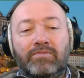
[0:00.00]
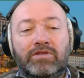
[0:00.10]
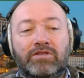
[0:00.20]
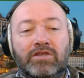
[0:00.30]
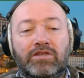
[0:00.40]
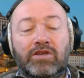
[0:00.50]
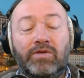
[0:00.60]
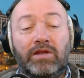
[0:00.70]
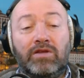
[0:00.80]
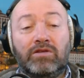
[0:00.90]

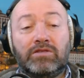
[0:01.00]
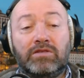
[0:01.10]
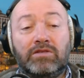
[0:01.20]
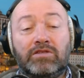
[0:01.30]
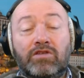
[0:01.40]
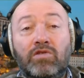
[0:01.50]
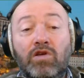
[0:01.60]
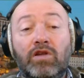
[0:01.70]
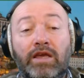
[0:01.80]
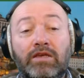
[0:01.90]
so you
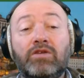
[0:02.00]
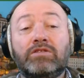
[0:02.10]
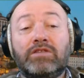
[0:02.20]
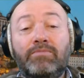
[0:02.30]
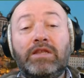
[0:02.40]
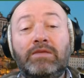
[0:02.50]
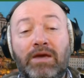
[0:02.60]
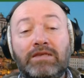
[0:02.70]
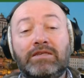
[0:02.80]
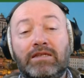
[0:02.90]
look like somebody
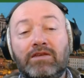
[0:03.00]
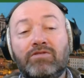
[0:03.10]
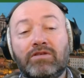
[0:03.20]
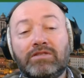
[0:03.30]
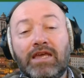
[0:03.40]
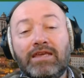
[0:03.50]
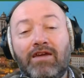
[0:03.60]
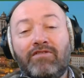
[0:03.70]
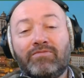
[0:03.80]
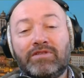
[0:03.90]
basically who can take
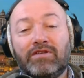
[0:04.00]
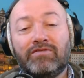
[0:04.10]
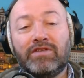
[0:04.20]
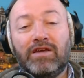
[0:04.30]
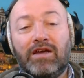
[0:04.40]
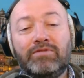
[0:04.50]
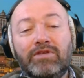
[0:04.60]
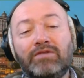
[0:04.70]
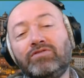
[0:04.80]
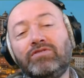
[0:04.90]
care of themselves here.
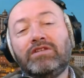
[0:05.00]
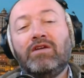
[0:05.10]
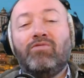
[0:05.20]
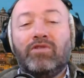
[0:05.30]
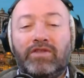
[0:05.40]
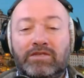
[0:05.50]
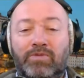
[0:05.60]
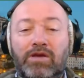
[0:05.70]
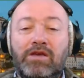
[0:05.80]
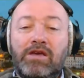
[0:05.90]
I'm sure you know all of this,
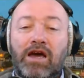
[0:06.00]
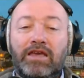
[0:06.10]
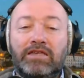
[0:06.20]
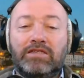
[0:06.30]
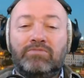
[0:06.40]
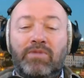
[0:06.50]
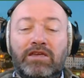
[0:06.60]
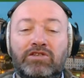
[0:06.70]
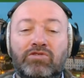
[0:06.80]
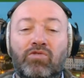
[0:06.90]
but I guess it's
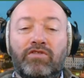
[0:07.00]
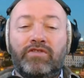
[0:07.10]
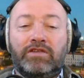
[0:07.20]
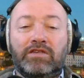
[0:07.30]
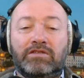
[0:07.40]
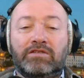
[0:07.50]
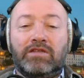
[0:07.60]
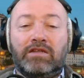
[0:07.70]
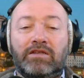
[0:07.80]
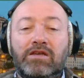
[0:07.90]
making sure all of these things are
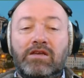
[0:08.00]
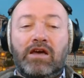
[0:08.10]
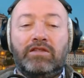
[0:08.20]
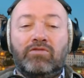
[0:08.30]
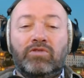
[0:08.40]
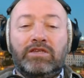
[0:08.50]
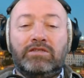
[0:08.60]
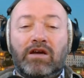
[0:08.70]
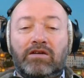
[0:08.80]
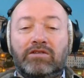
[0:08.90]
done and all these
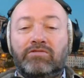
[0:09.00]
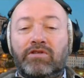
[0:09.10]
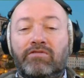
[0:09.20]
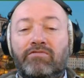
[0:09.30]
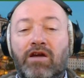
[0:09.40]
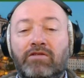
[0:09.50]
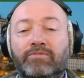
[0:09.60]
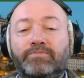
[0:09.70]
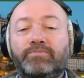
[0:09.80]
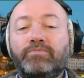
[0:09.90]
ducks are in a
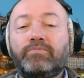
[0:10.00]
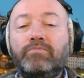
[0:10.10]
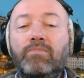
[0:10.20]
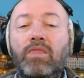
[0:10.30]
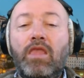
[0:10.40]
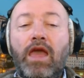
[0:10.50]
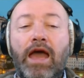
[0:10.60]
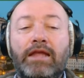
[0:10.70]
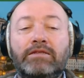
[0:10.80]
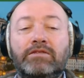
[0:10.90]
row,
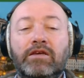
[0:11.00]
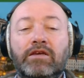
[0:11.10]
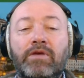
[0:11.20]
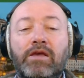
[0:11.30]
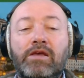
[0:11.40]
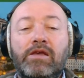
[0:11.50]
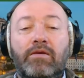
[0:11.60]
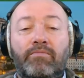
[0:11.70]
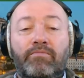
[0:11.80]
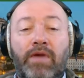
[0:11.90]
and
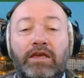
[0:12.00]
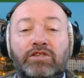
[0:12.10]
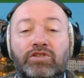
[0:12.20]
make